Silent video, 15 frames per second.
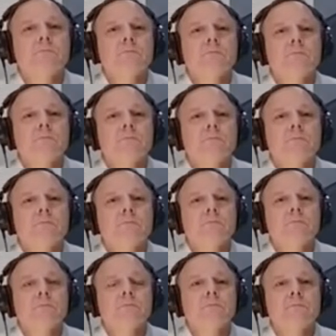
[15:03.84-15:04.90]

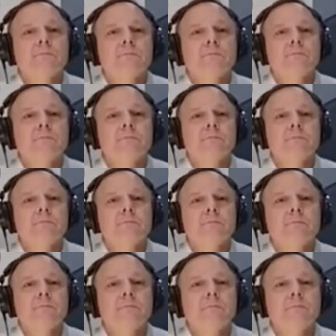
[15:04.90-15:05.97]

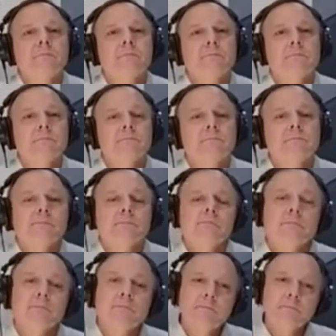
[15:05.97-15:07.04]

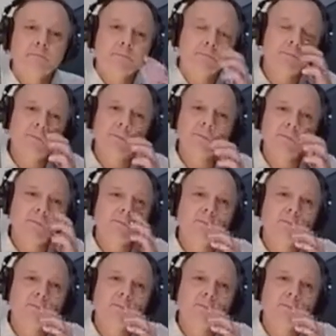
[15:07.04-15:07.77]
The person shown says nothing.